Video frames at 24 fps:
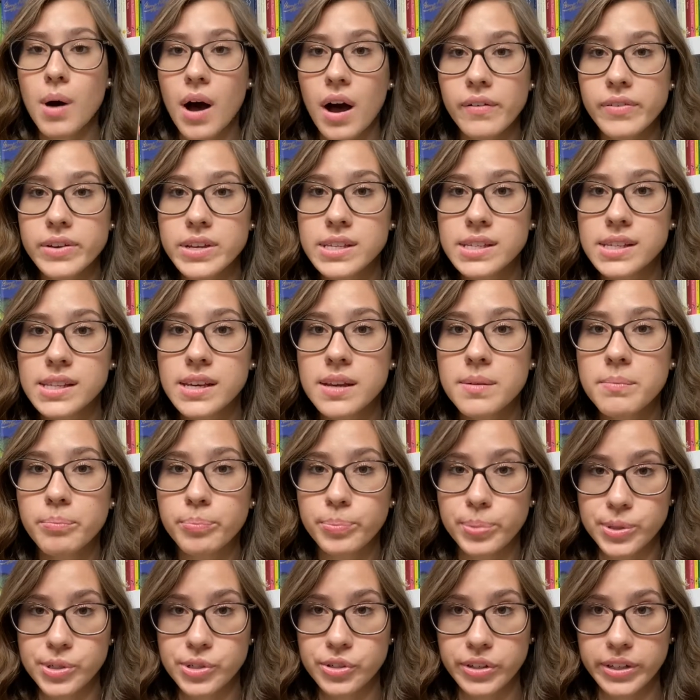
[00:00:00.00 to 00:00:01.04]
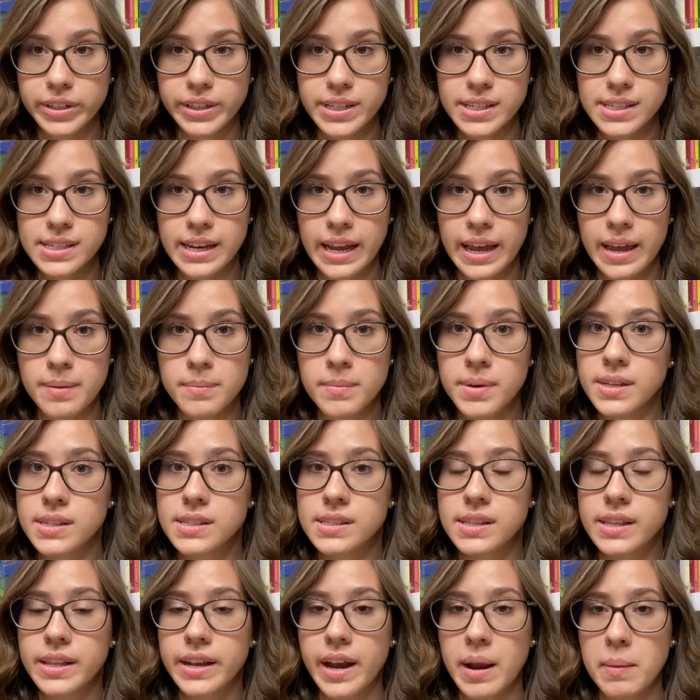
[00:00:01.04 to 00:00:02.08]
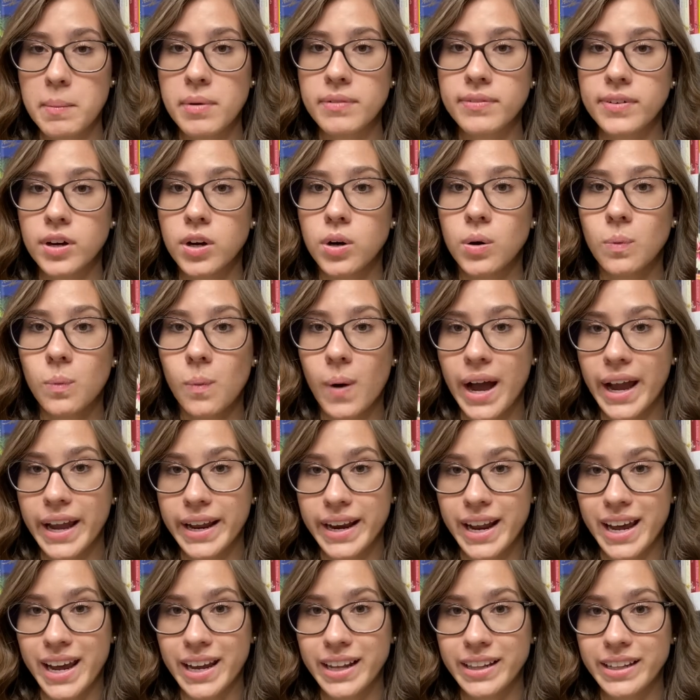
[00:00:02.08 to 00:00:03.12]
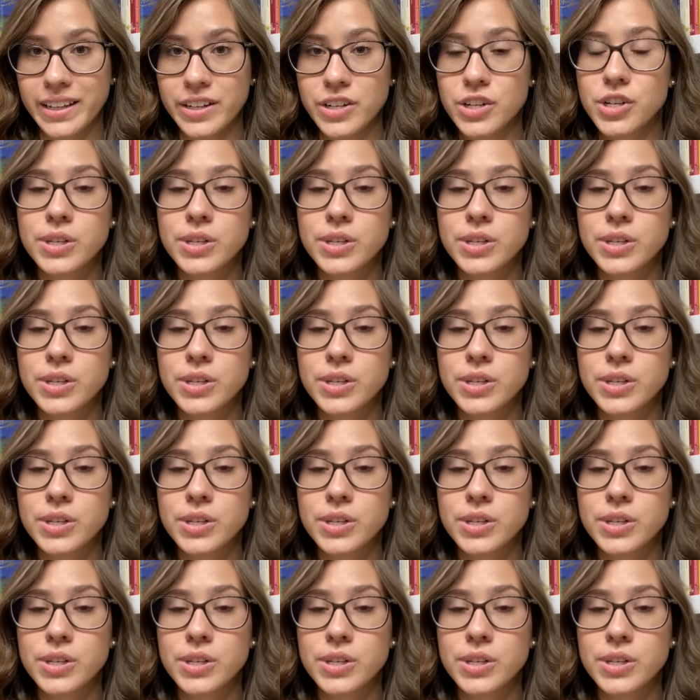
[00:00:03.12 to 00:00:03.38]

obviously butchering this name. It's the name of a Hawaiian island,